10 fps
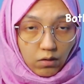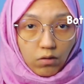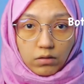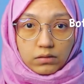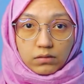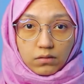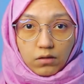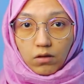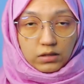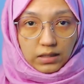or
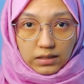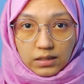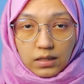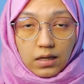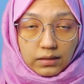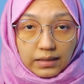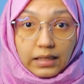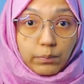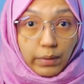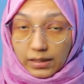not just
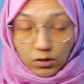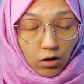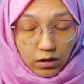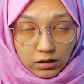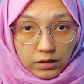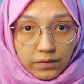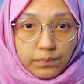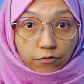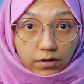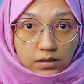need-based scholarship.
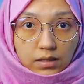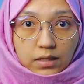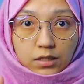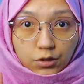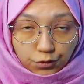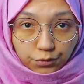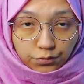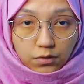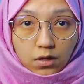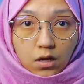First is do.